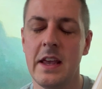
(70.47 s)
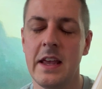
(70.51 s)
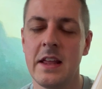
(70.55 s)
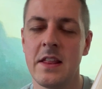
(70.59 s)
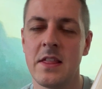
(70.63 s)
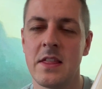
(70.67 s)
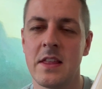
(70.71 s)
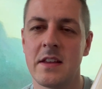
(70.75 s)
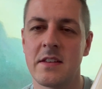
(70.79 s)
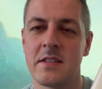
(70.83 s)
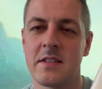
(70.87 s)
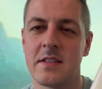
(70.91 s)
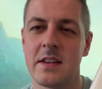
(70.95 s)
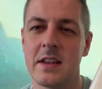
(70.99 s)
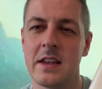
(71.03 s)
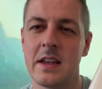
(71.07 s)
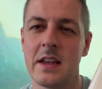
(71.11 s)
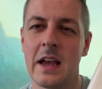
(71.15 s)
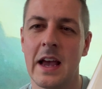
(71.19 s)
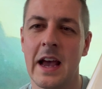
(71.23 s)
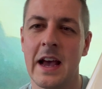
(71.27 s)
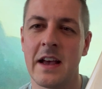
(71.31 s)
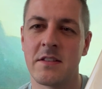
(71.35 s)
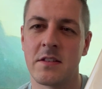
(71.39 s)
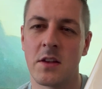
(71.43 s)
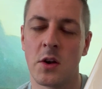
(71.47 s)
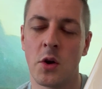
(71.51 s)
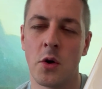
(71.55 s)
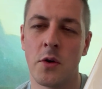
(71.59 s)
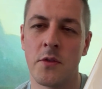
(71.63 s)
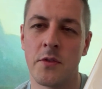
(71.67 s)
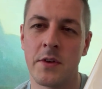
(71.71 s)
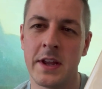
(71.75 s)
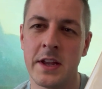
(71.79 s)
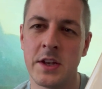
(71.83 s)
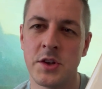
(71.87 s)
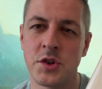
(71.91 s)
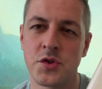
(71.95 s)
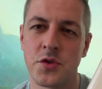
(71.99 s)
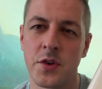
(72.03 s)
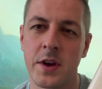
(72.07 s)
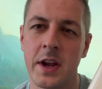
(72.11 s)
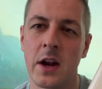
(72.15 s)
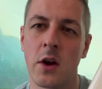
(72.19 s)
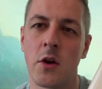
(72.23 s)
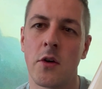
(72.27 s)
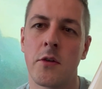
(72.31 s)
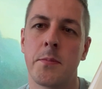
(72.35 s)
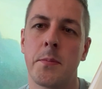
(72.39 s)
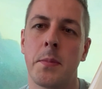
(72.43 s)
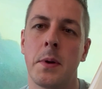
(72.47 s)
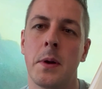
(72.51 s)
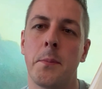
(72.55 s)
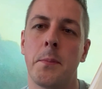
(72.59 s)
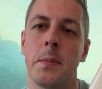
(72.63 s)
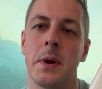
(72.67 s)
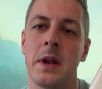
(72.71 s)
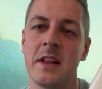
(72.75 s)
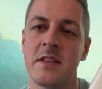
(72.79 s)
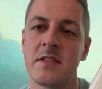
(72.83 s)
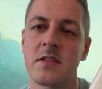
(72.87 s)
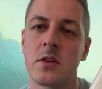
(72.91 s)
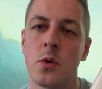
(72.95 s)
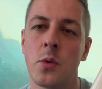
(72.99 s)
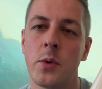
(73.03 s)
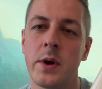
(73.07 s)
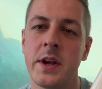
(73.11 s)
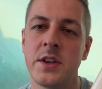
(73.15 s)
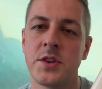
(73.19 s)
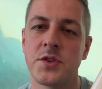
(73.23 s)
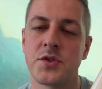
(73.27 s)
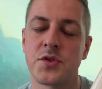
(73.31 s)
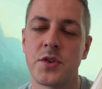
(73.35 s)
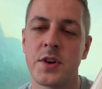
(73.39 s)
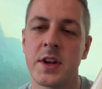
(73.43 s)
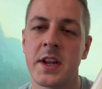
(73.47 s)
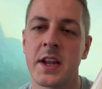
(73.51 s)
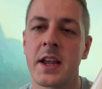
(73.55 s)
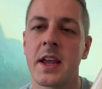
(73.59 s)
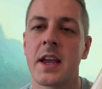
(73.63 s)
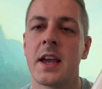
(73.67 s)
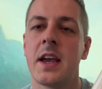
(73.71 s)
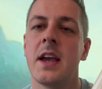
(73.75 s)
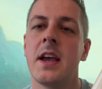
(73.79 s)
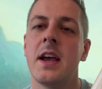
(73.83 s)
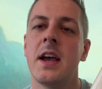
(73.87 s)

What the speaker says: this has a lot of intrigue, a lot of political intrigue,